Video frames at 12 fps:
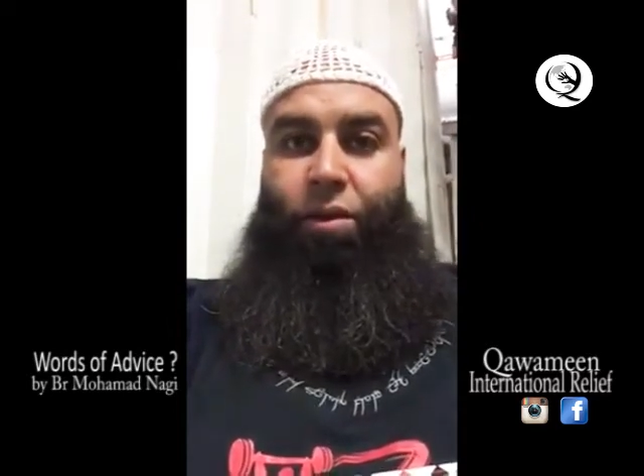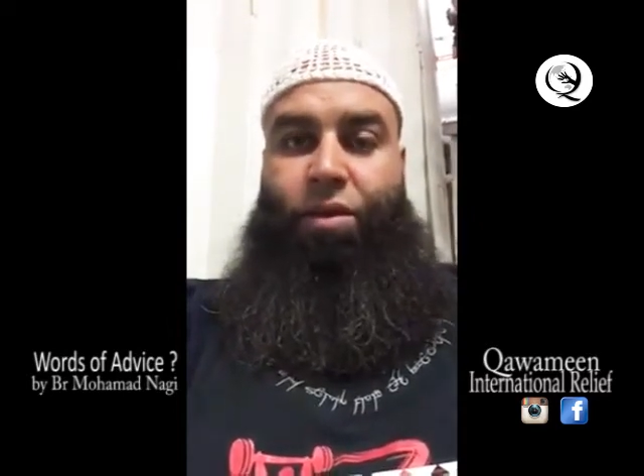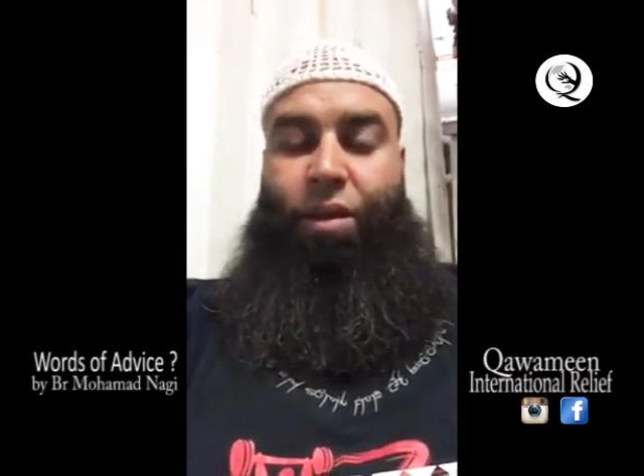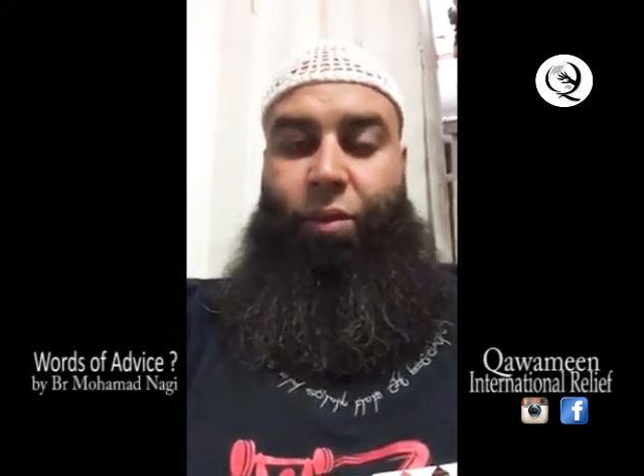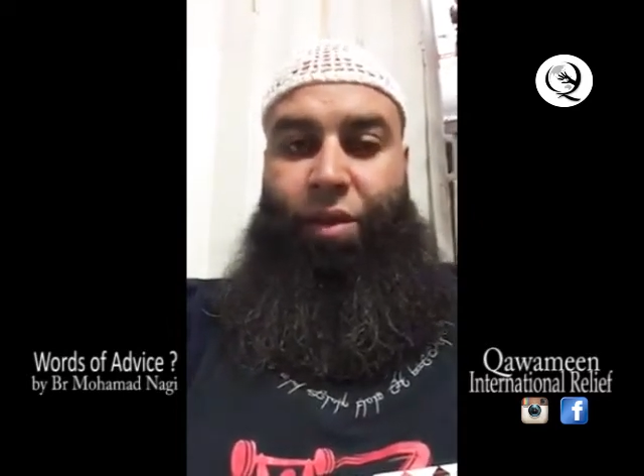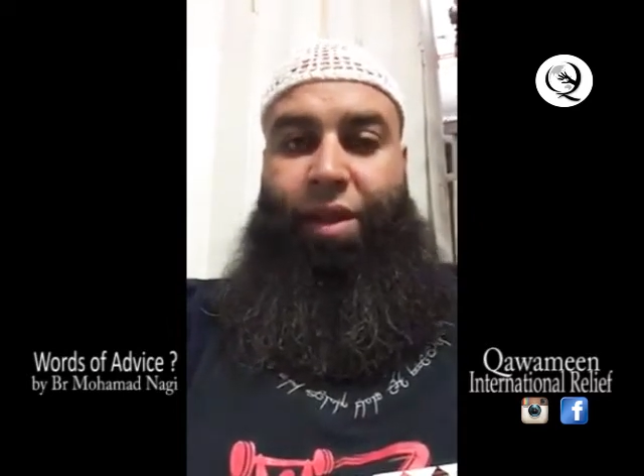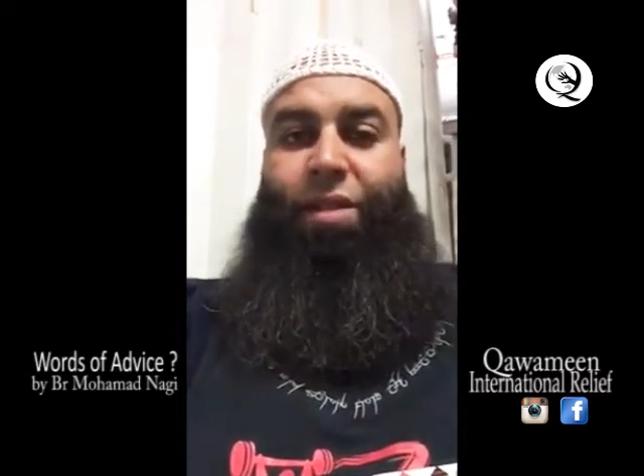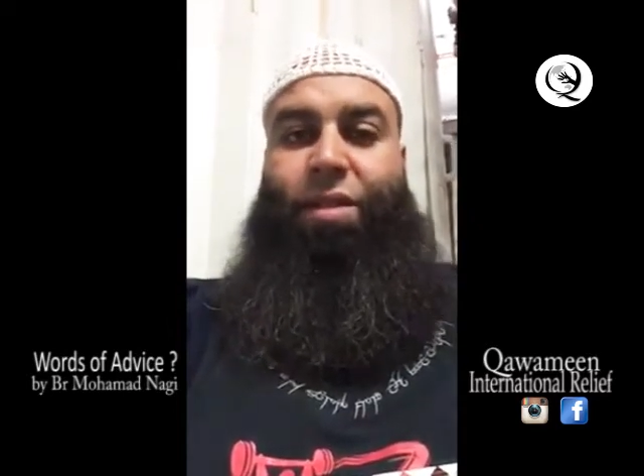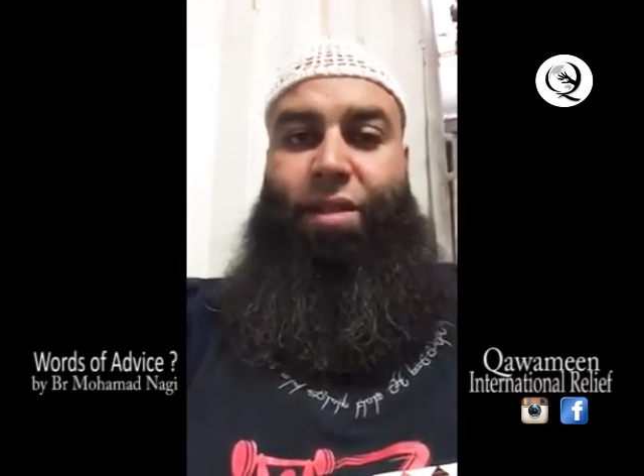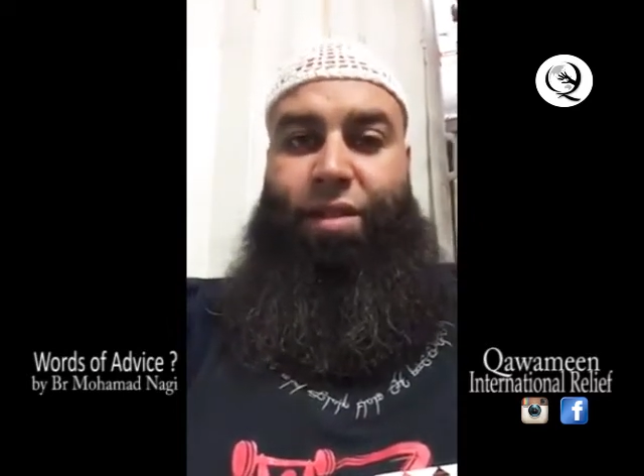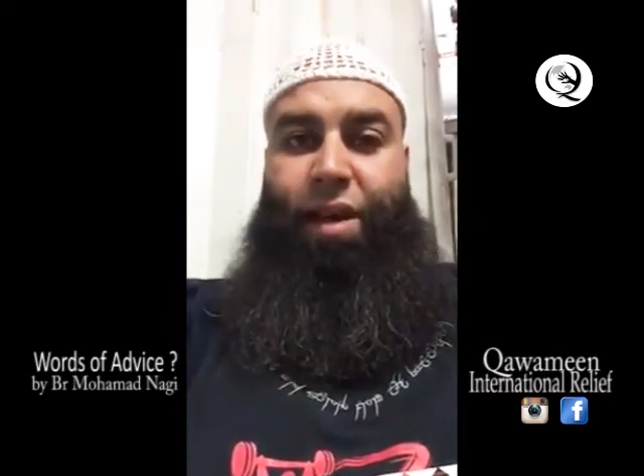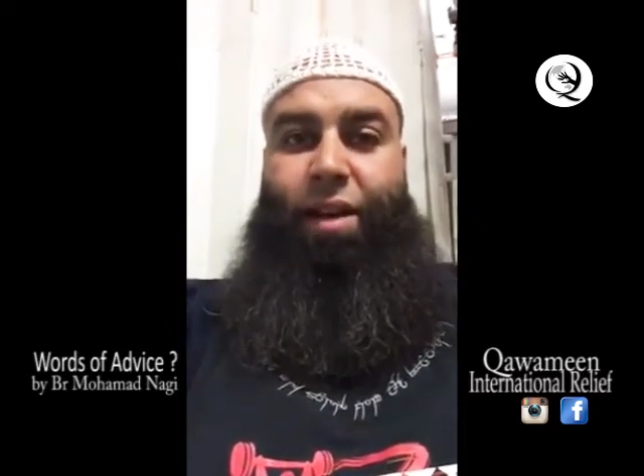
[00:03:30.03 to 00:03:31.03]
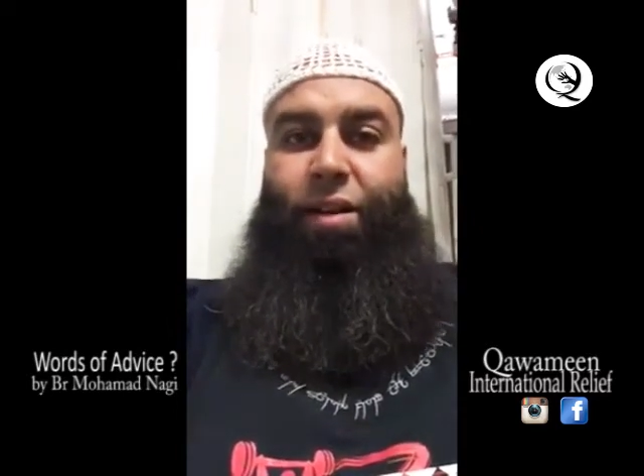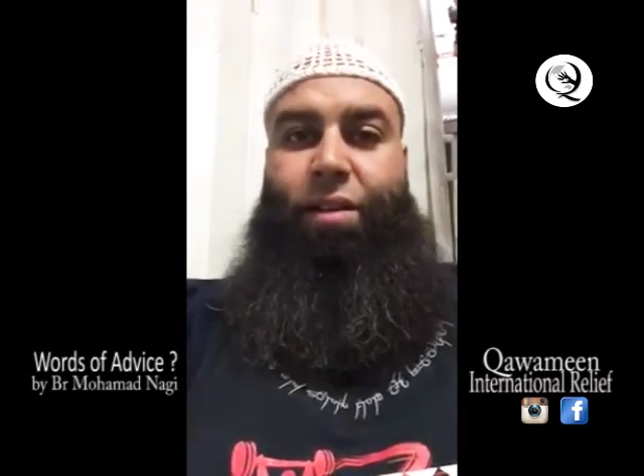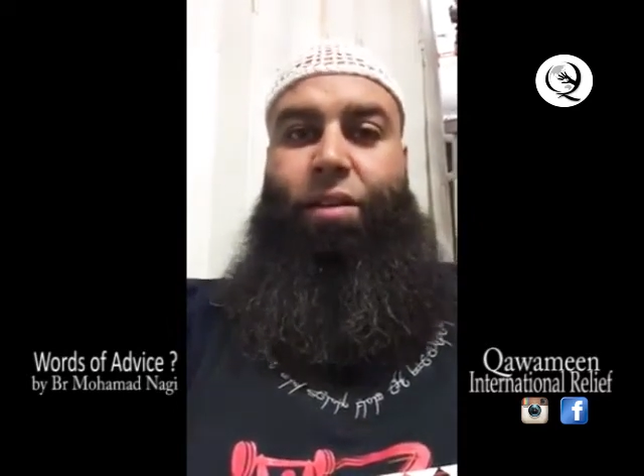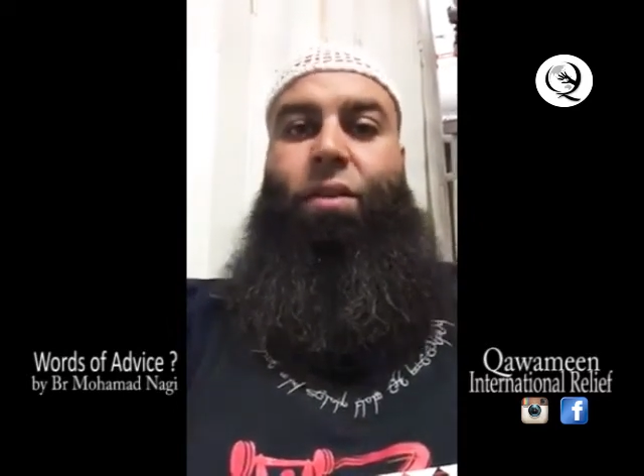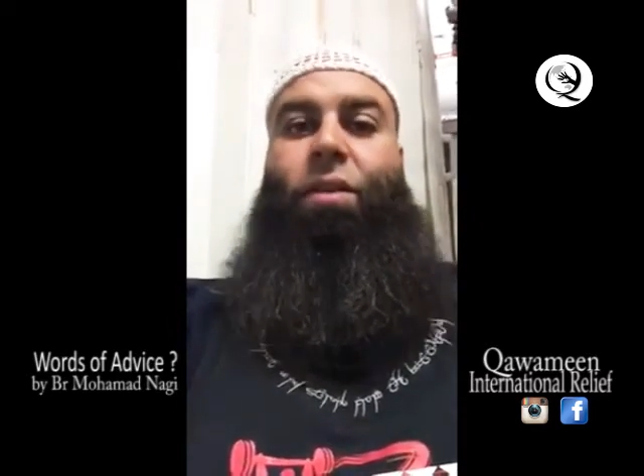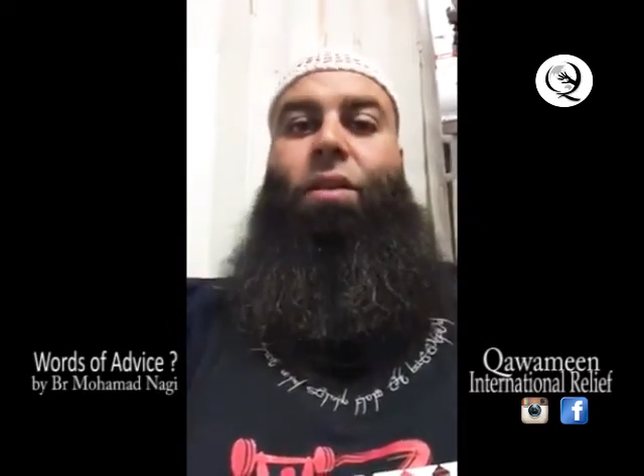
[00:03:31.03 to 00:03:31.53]
So we need to start
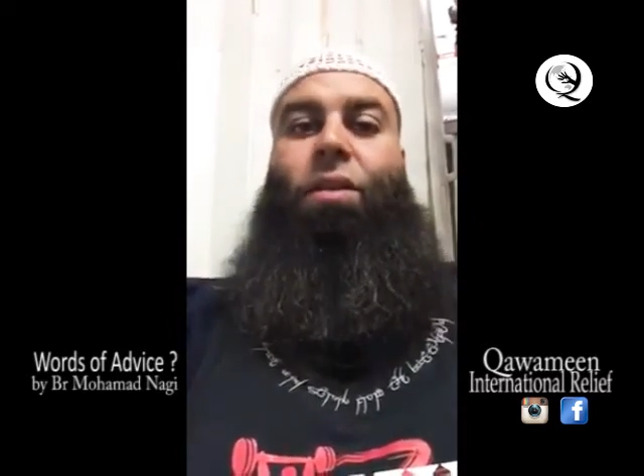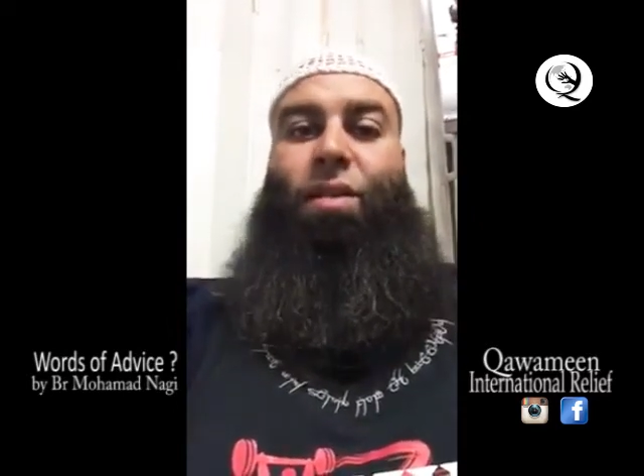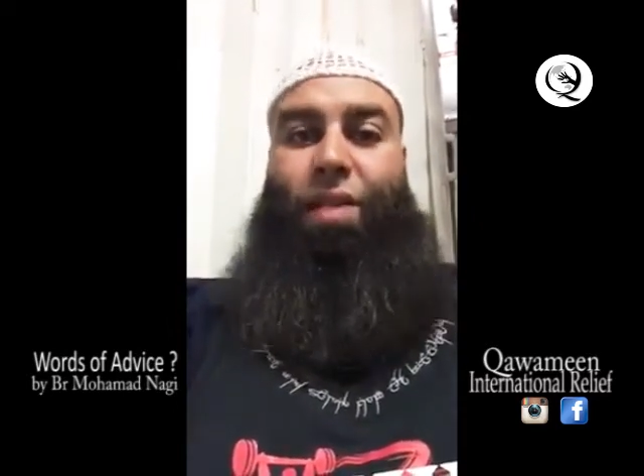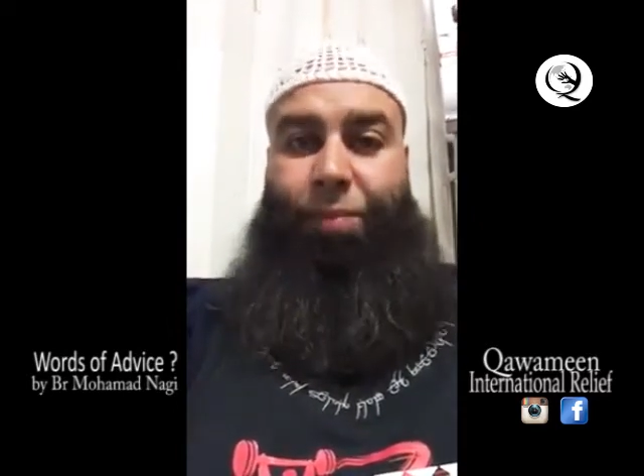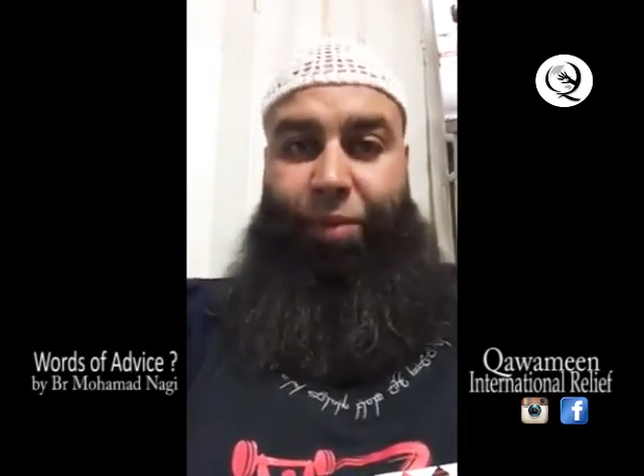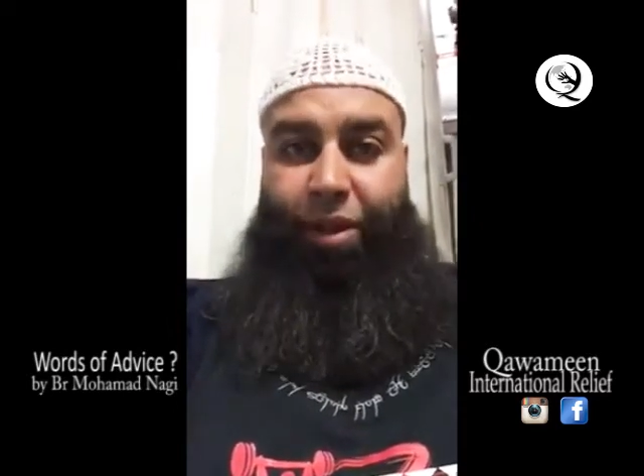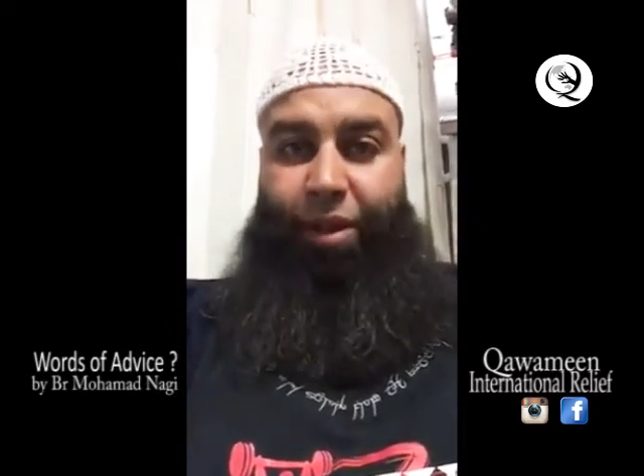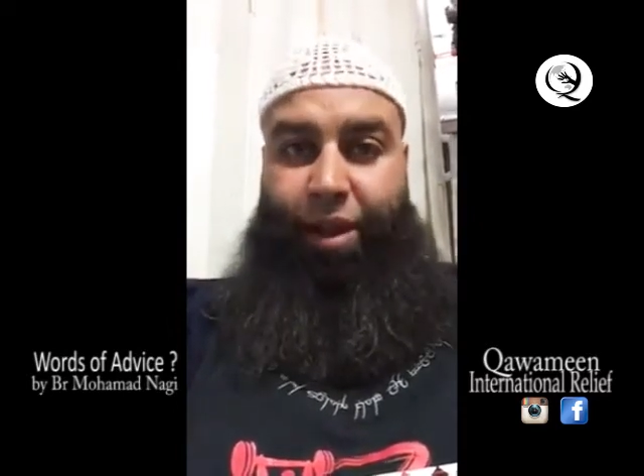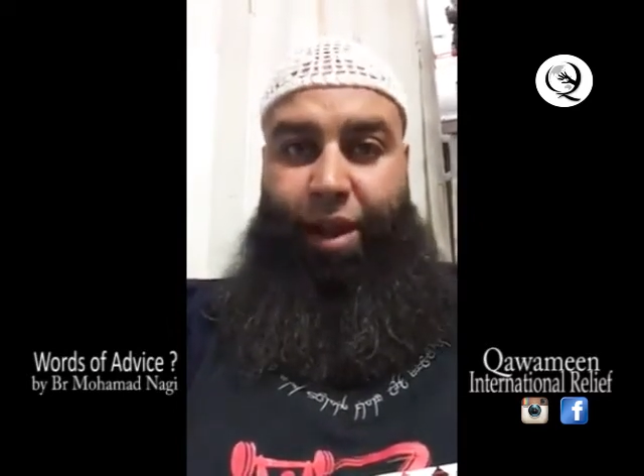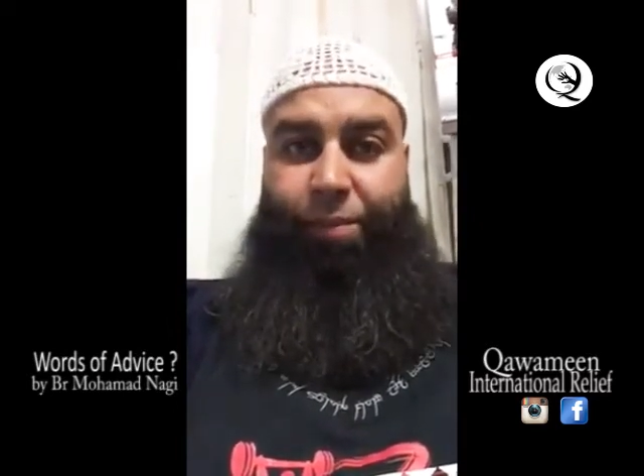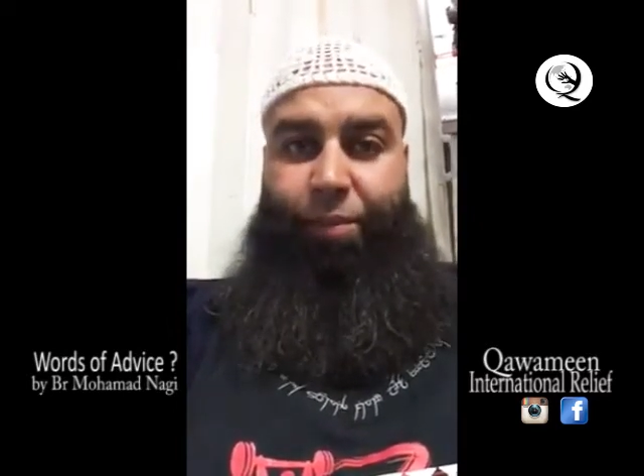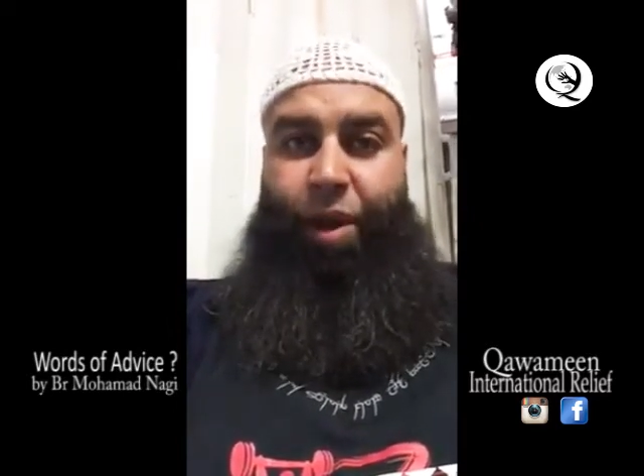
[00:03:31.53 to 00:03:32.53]
stepping it up